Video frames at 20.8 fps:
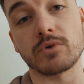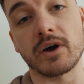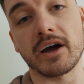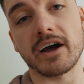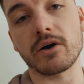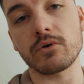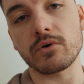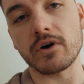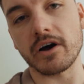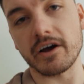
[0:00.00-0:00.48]

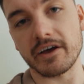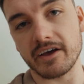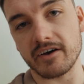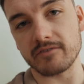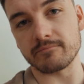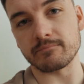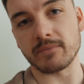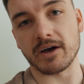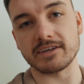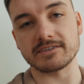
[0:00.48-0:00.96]
how I
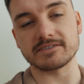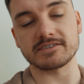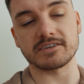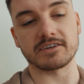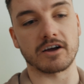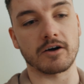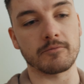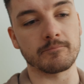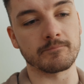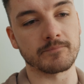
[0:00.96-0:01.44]
have mine set
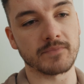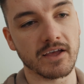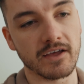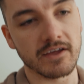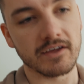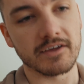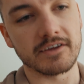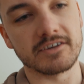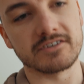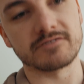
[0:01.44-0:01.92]
up
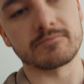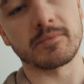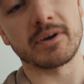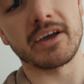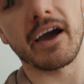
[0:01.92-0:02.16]
is my